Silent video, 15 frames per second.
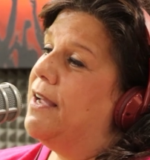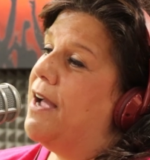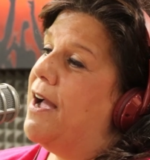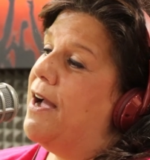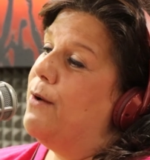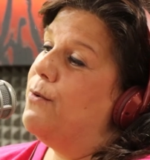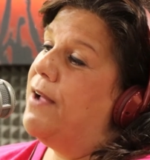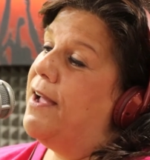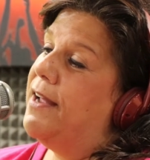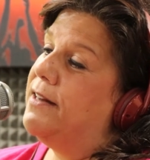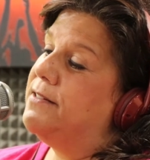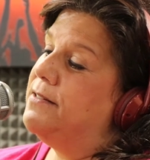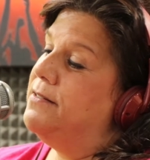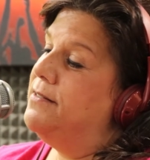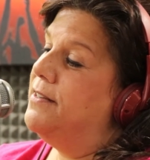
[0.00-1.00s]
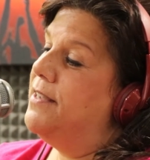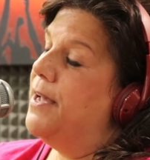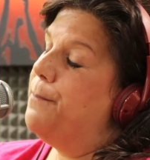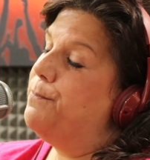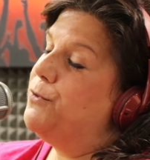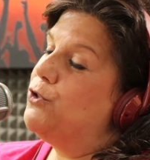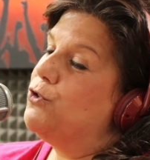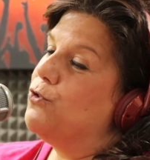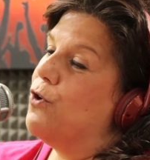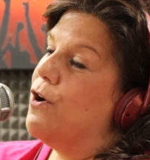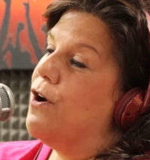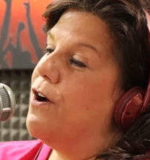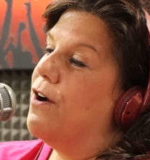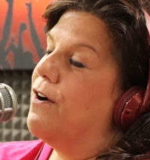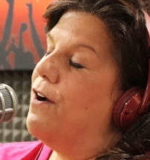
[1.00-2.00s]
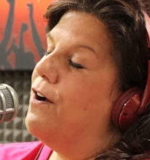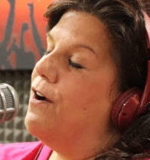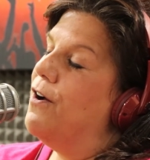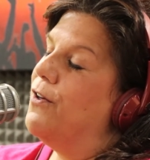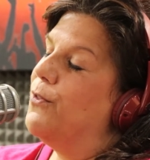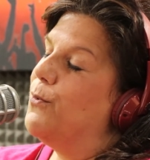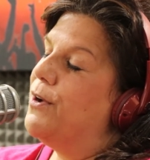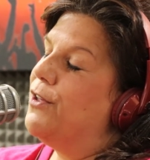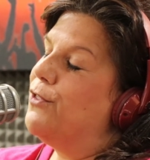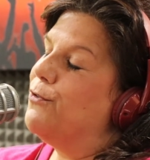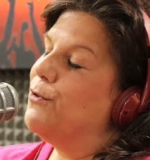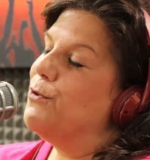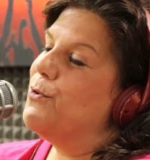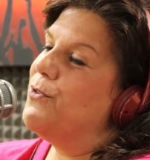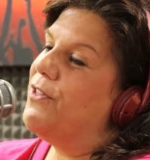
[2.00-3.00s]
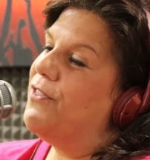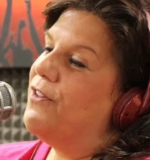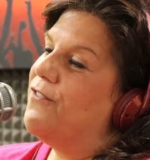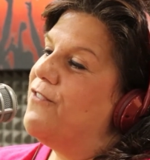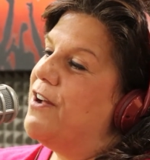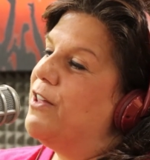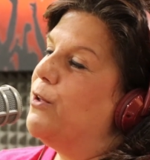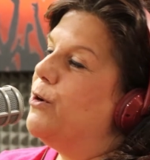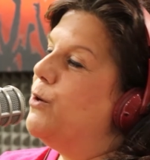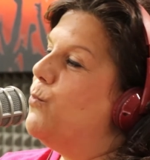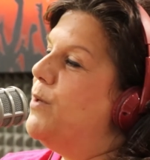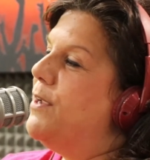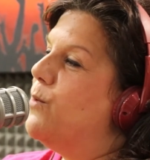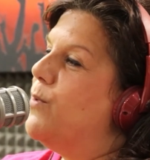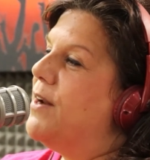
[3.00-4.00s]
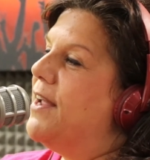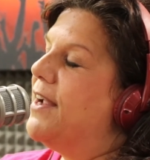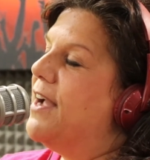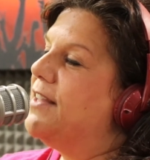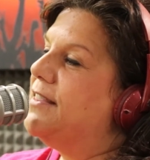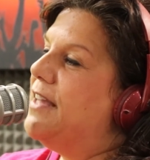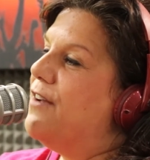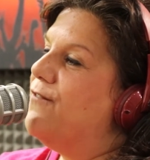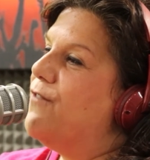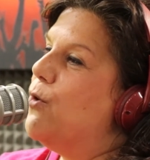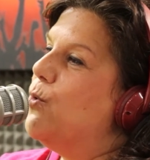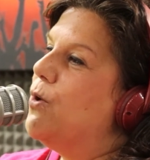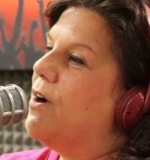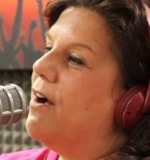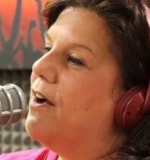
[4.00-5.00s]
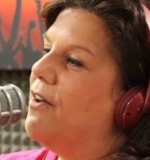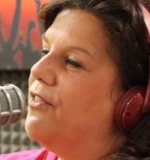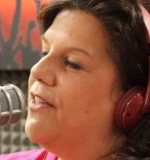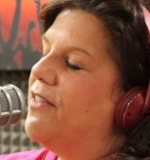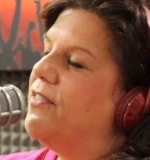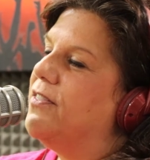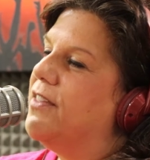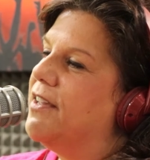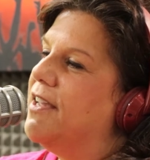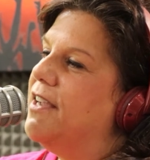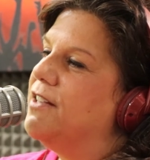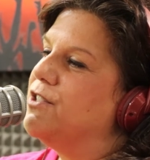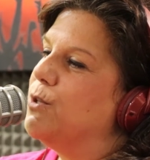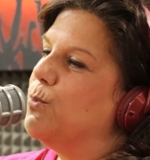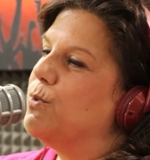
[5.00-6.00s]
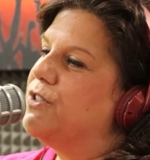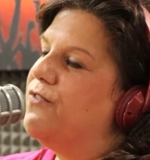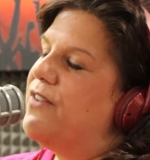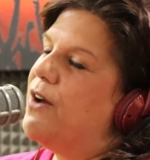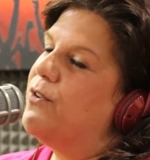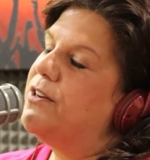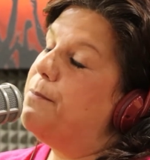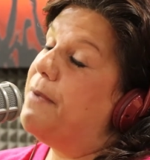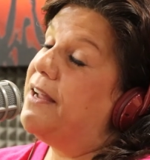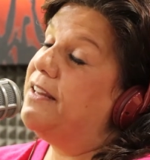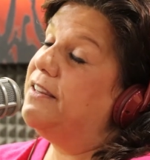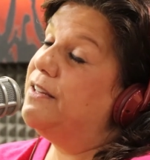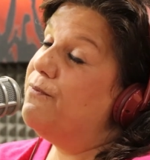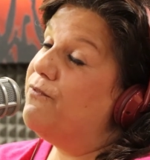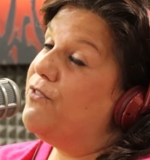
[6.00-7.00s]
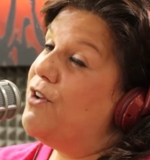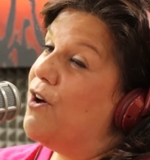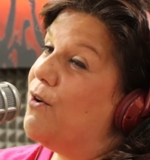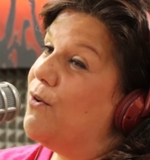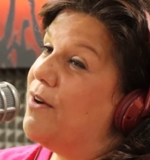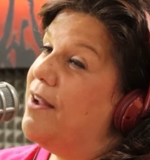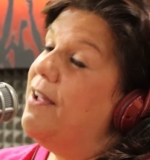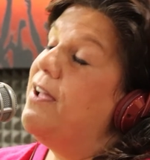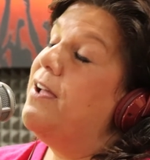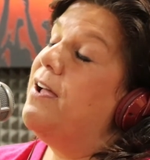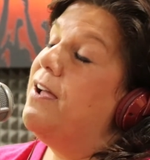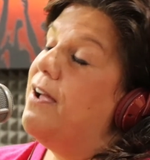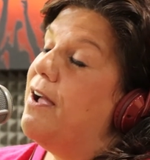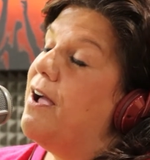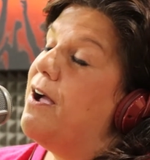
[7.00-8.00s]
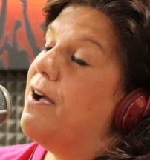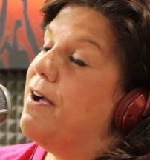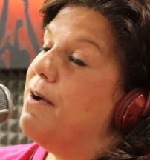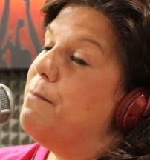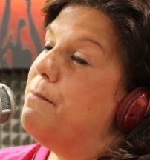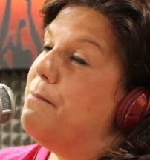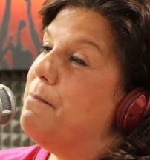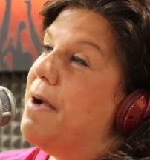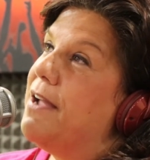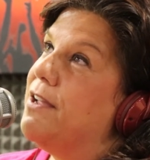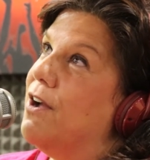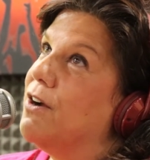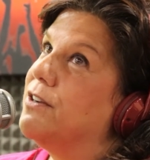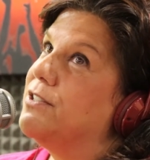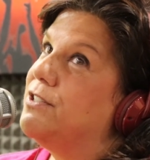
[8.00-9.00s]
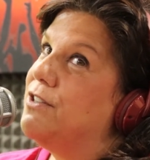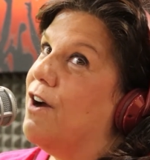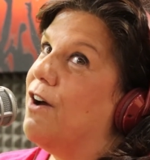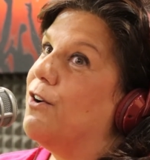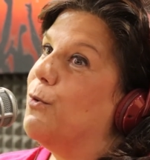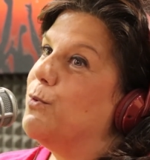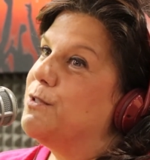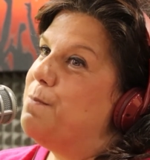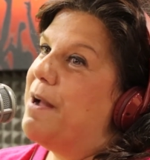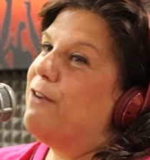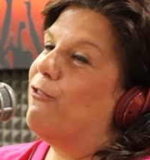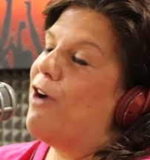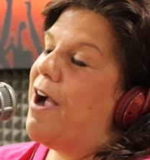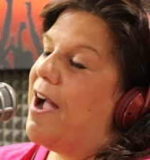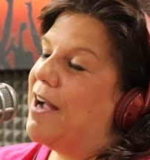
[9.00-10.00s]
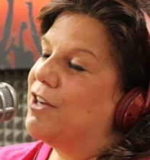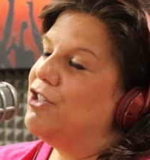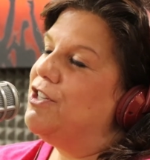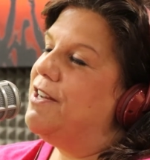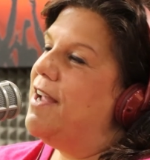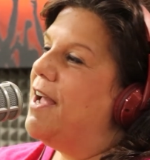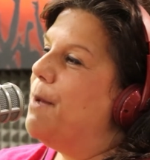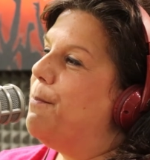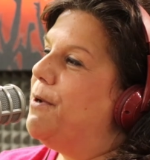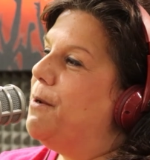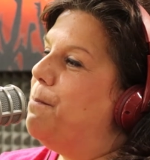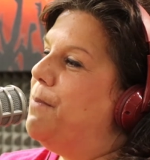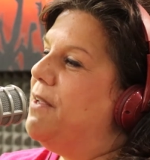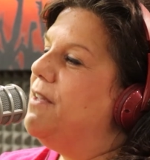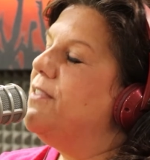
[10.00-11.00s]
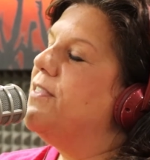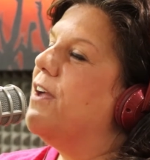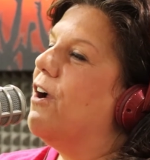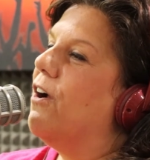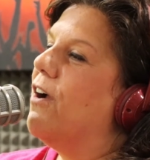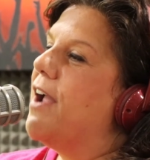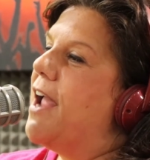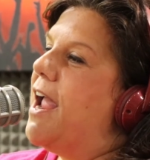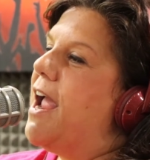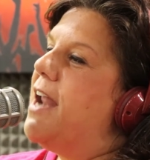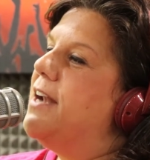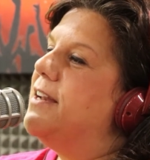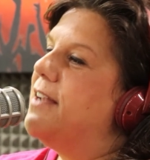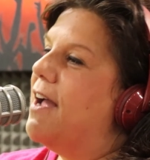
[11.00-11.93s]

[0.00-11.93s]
I had kept strong all the way through. And then the following week, when I got that phone call that the cancer was found in my lymph node, my youngest daughter was my rock. She happened mm. to be hmm. there, and